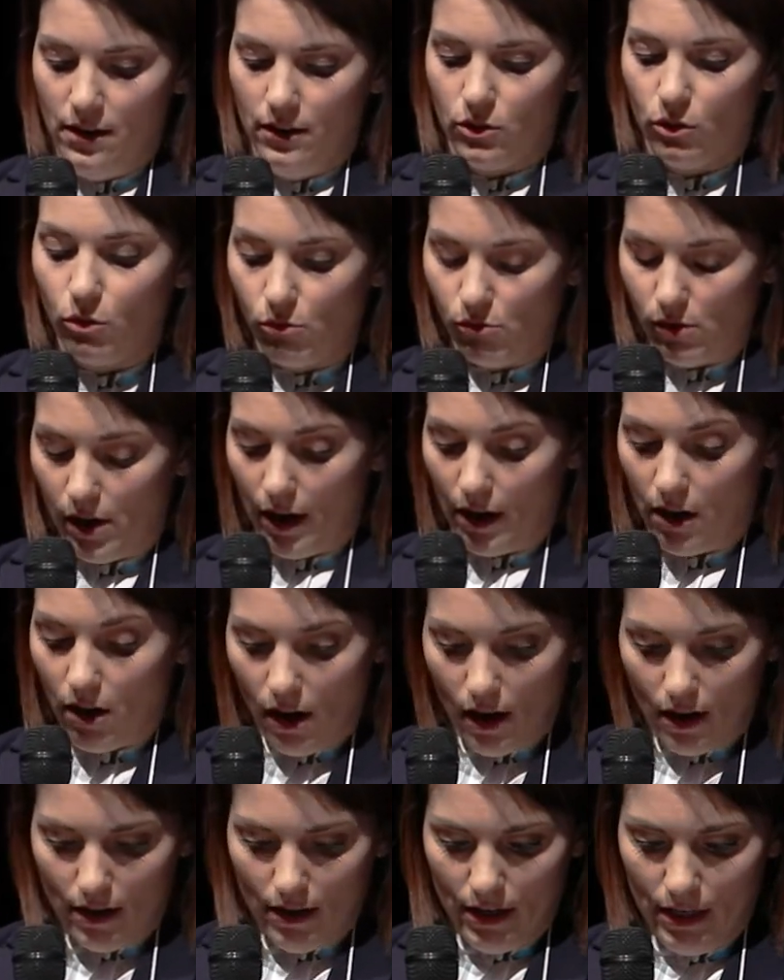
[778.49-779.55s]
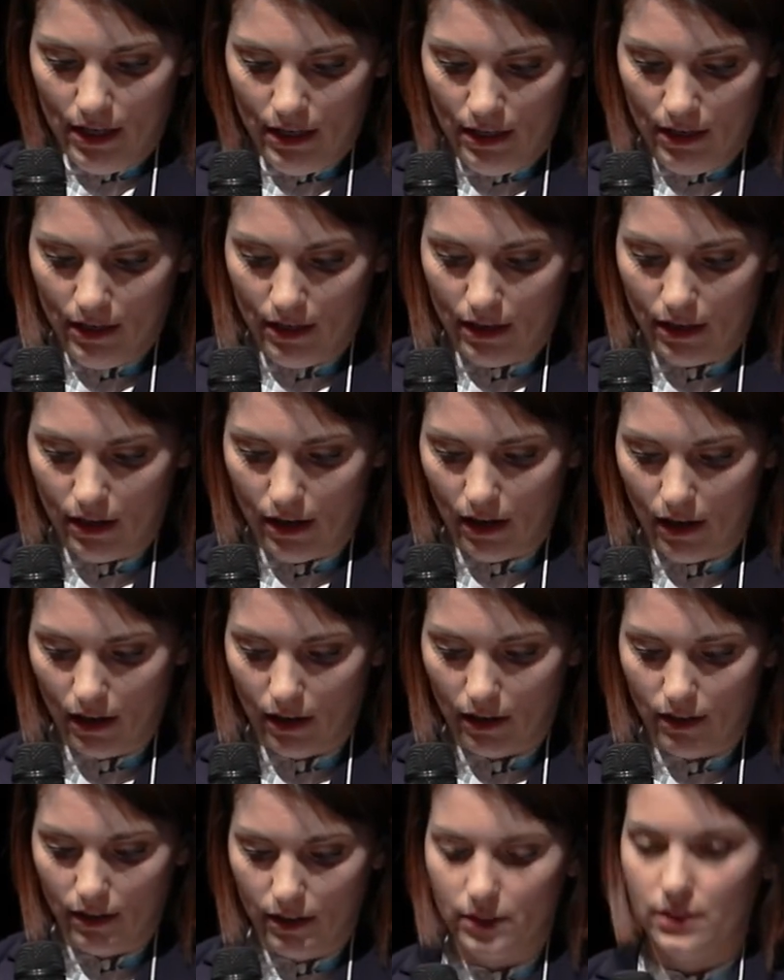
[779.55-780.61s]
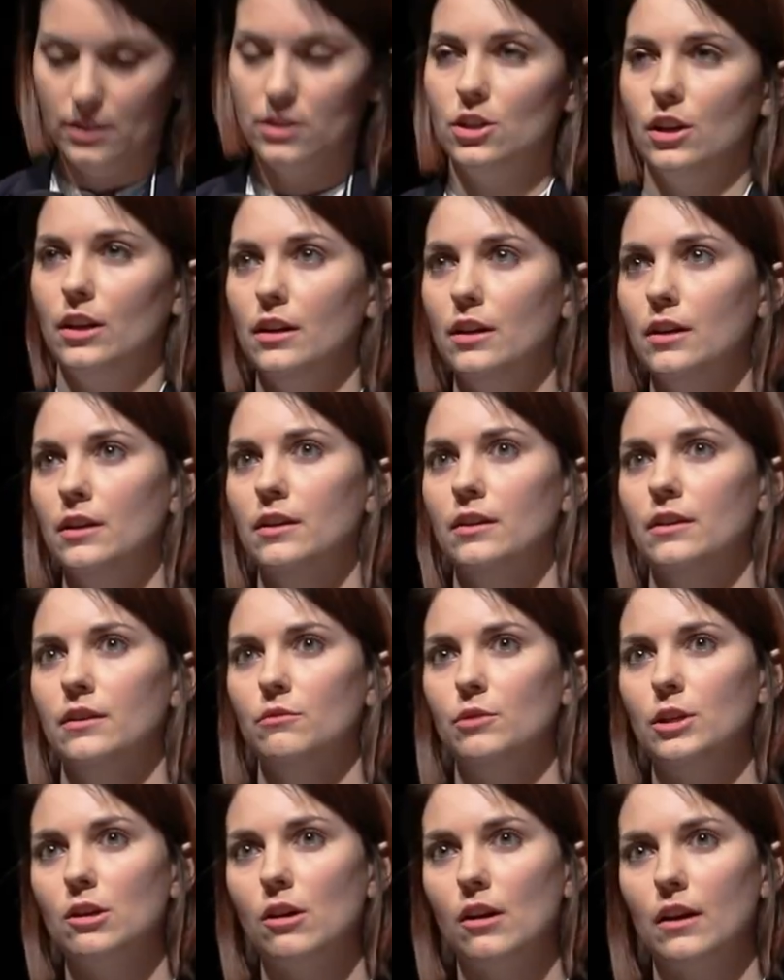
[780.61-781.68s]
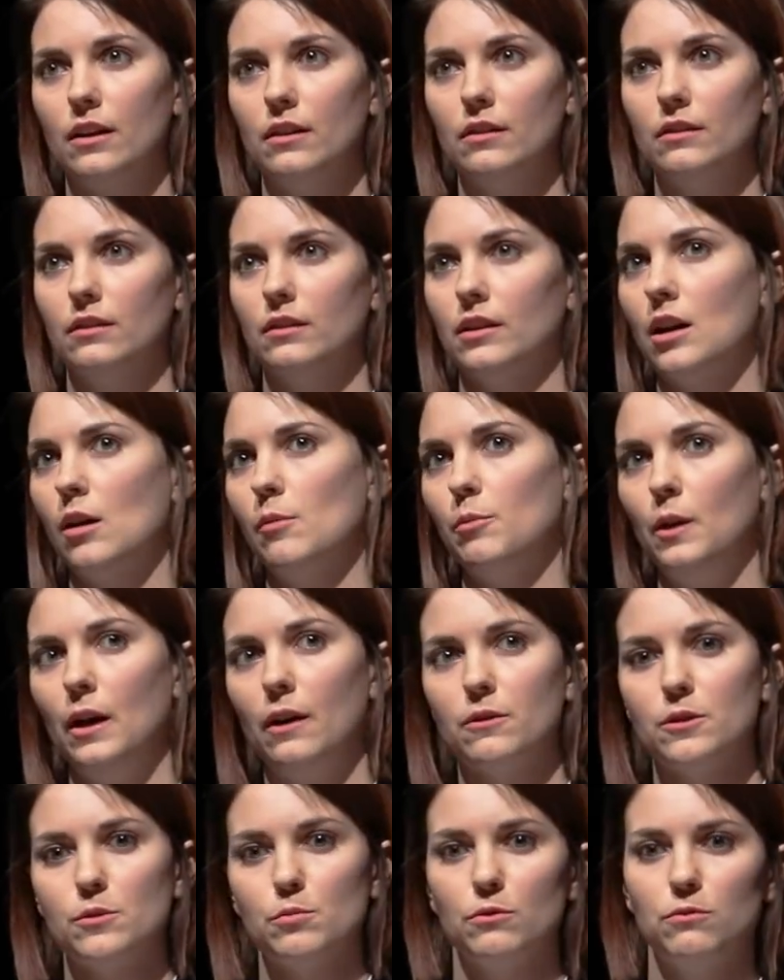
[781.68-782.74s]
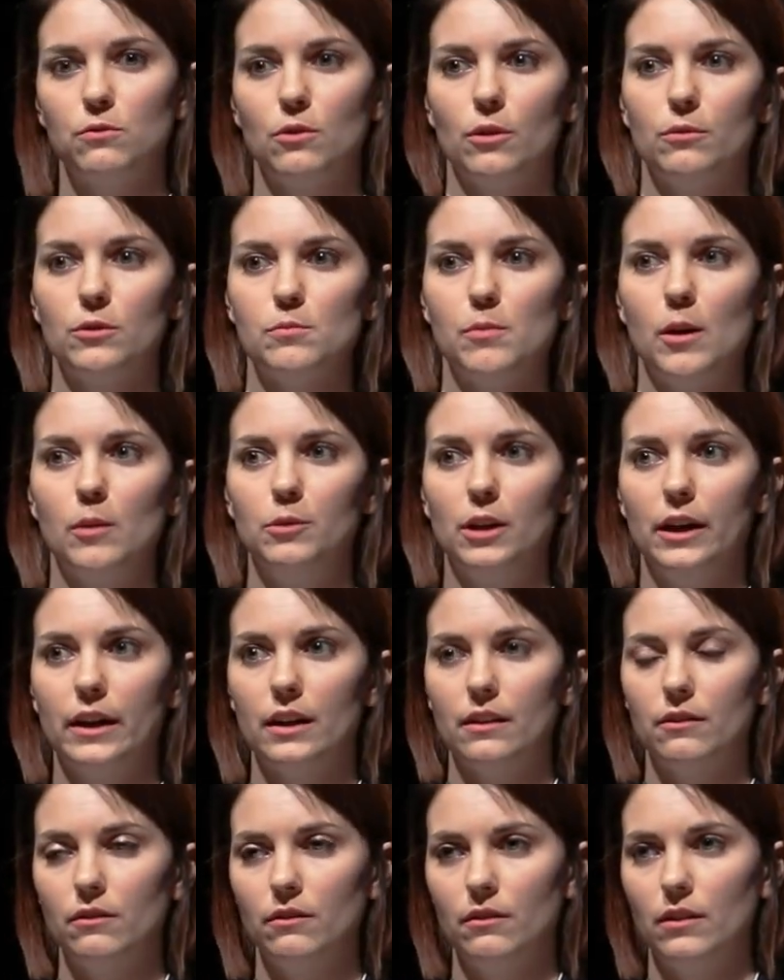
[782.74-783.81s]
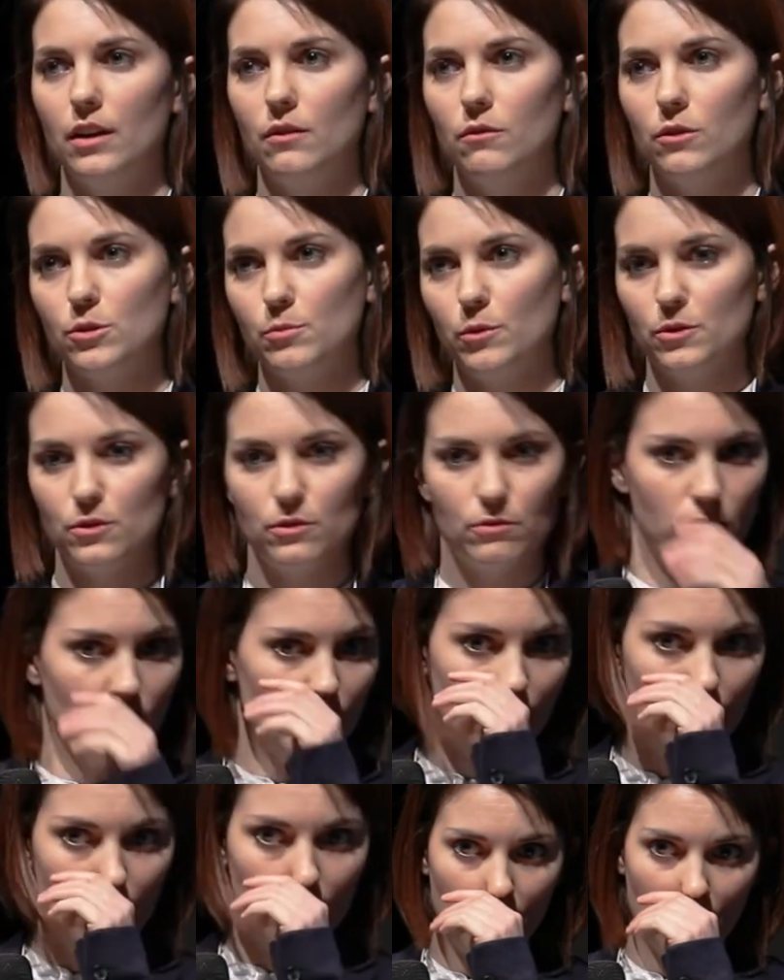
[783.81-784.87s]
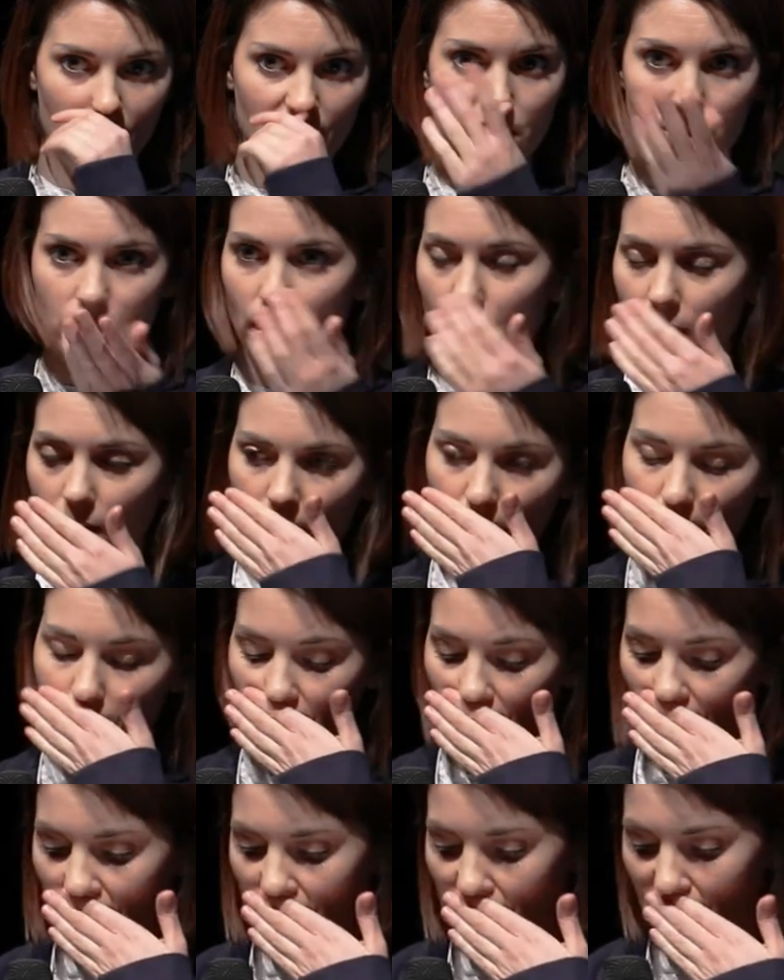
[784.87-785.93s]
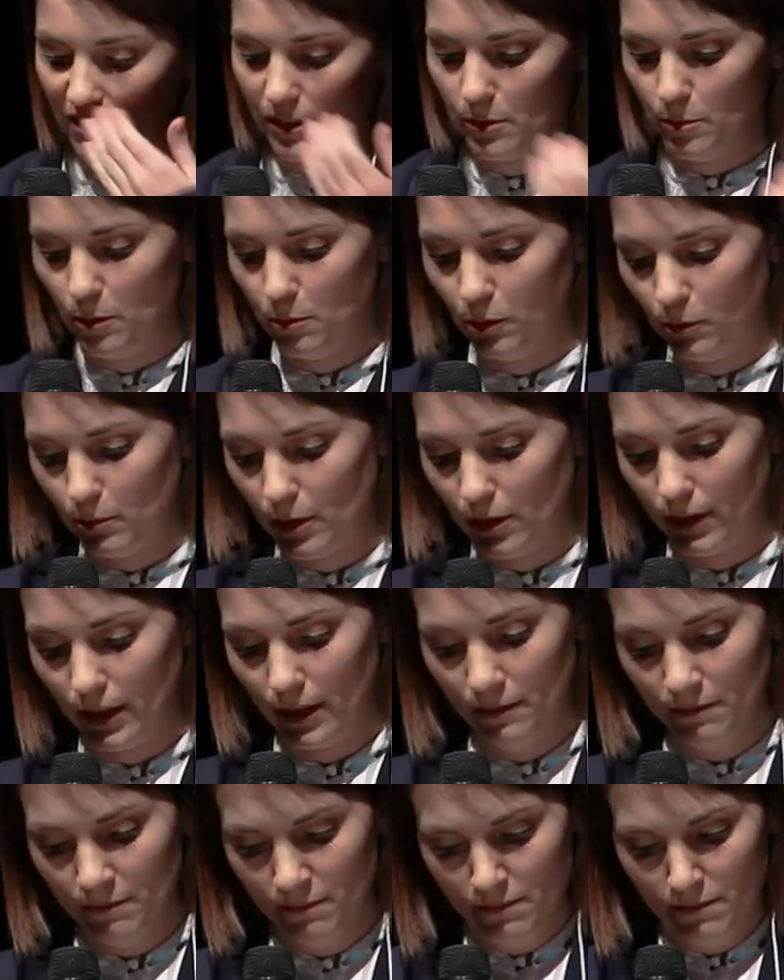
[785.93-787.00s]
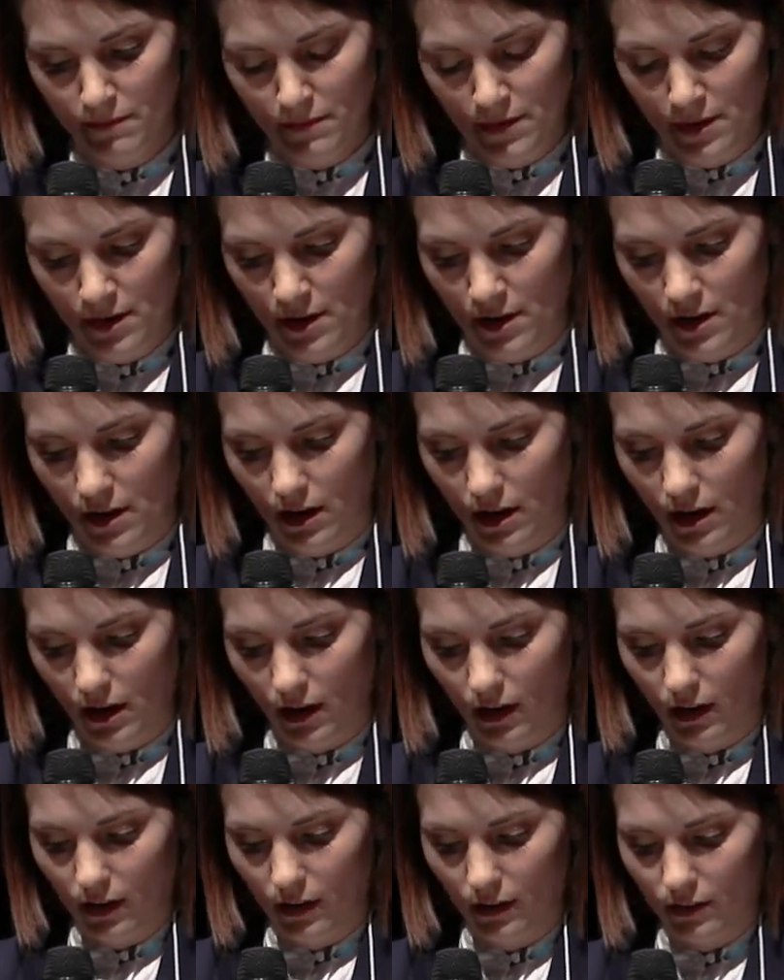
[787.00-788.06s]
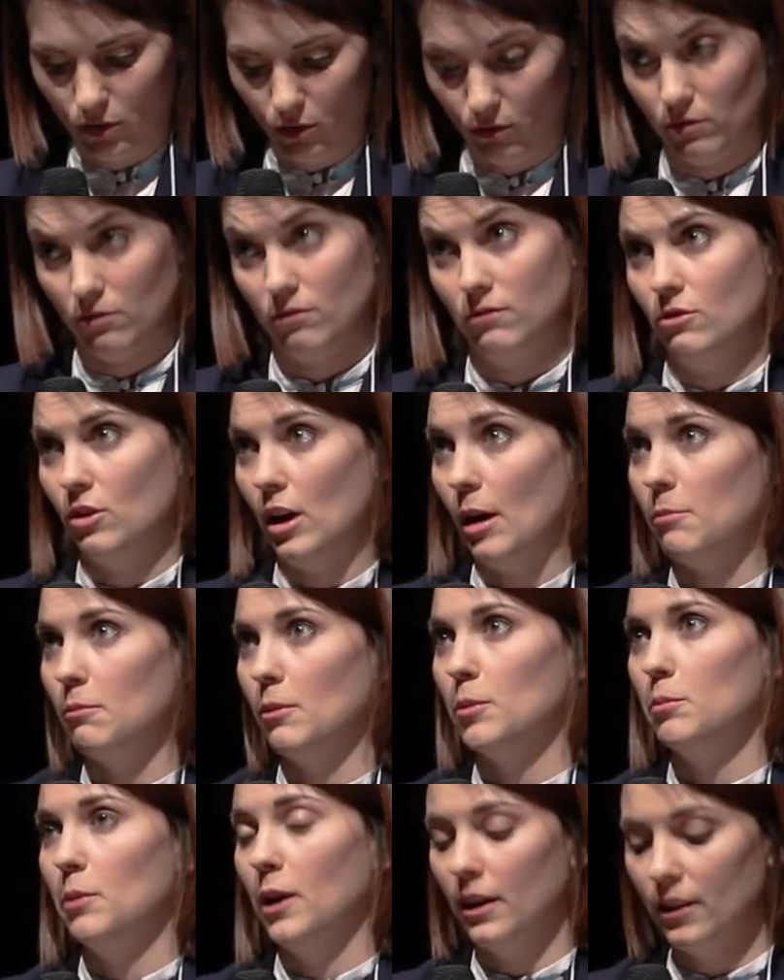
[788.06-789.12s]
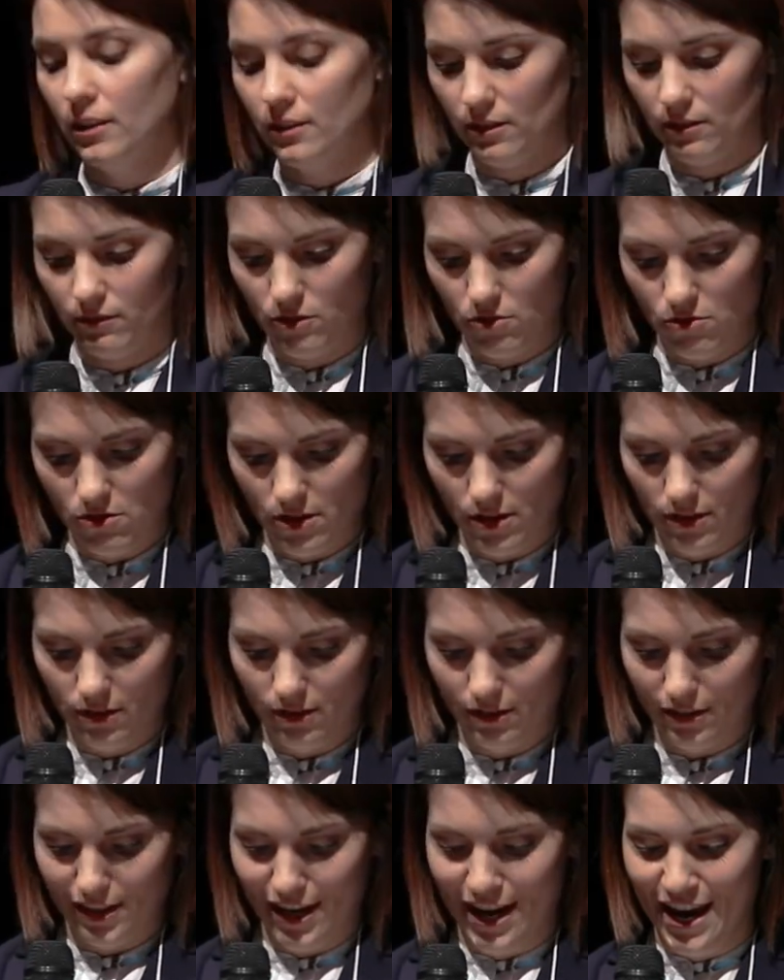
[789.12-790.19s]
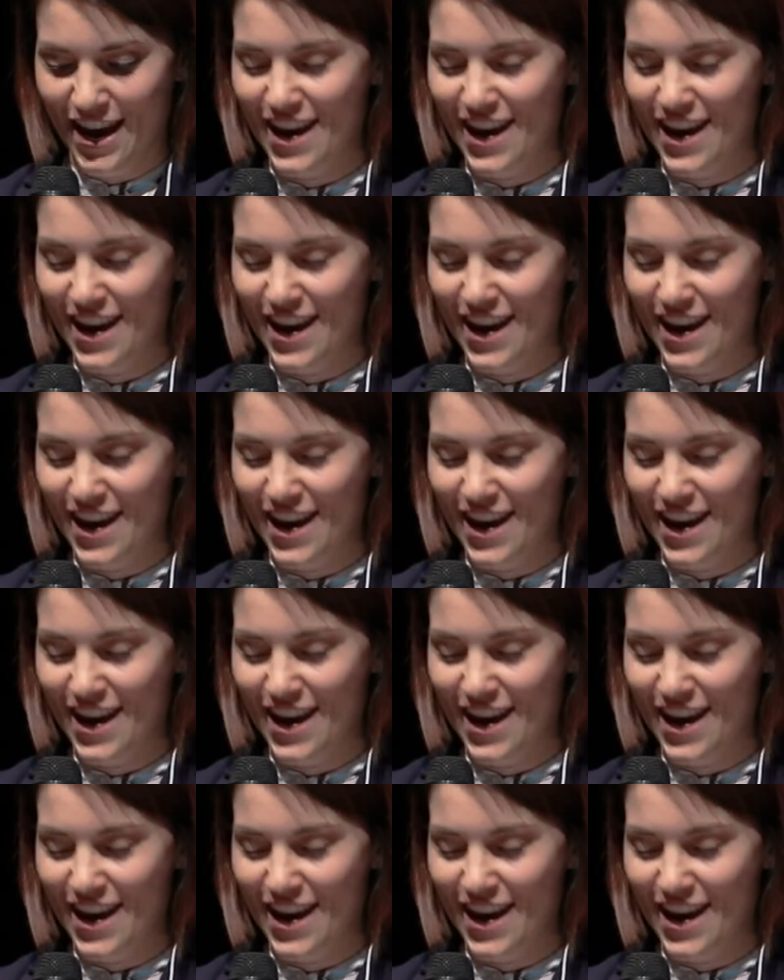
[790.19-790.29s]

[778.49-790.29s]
So when I got uh, the decision. We got it a couple hours before it was public, and, and we're supposed to read and understand it and, and talk to people about it. Uh, so it's crap my pants, of course,